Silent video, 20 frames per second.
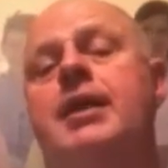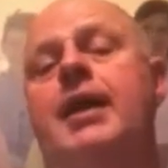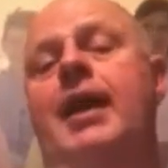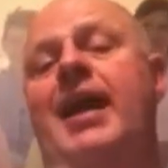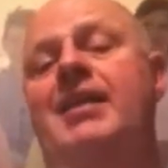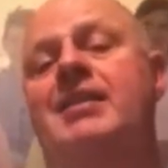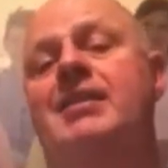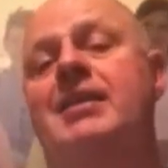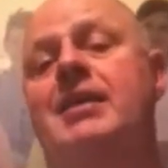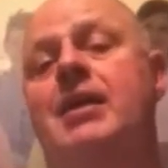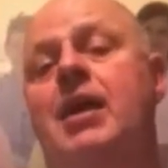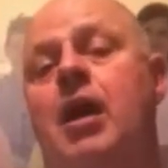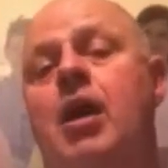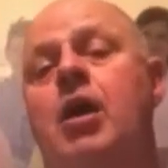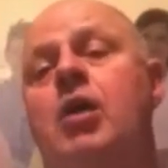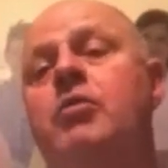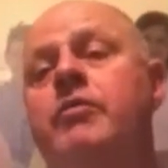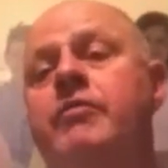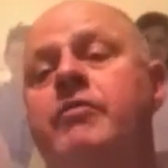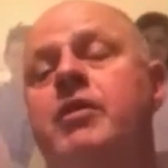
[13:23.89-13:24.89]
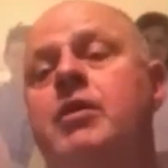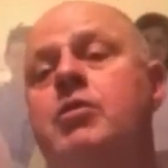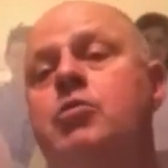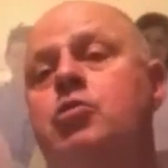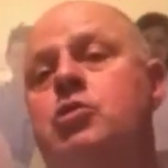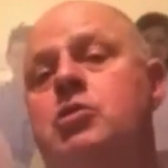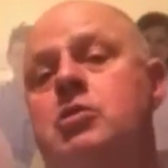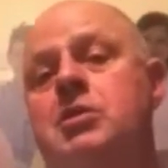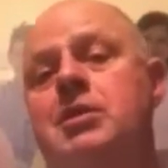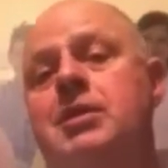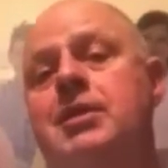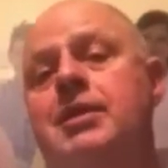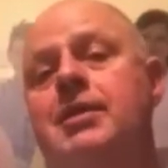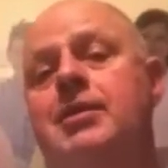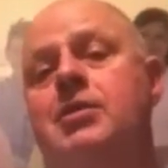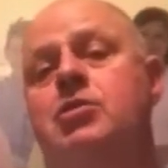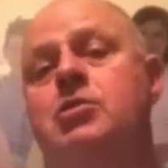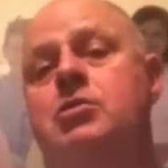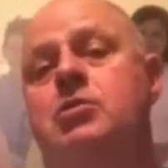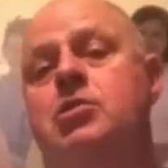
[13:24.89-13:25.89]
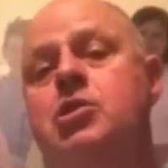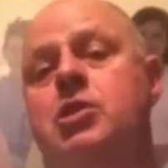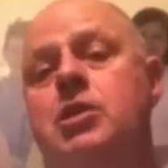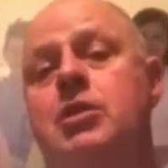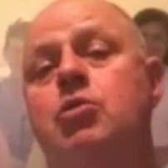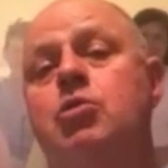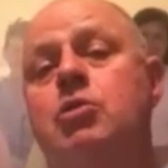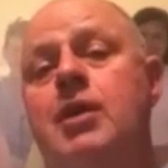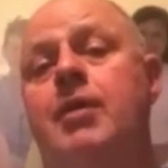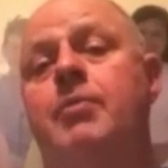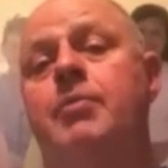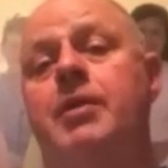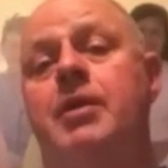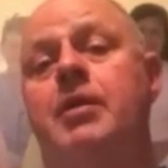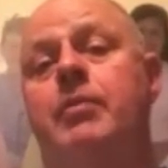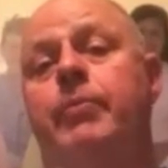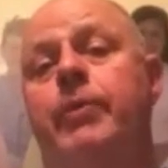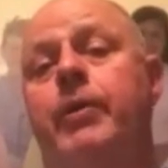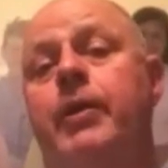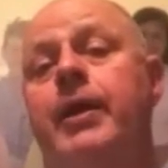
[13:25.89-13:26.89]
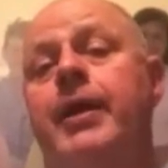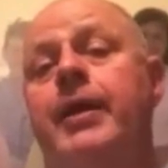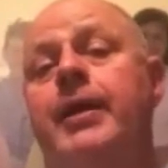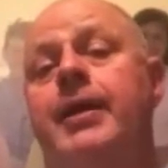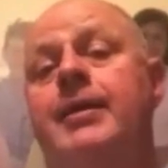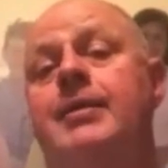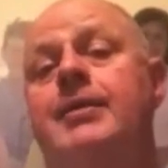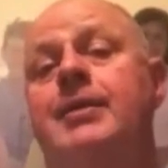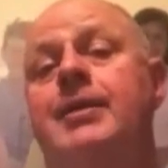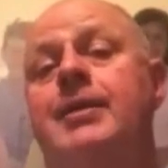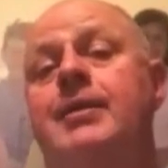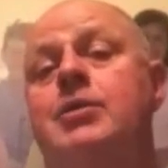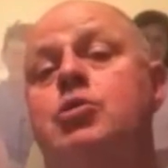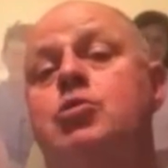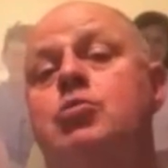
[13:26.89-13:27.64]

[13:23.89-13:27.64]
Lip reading: I think all of those things still come into play. And I think it's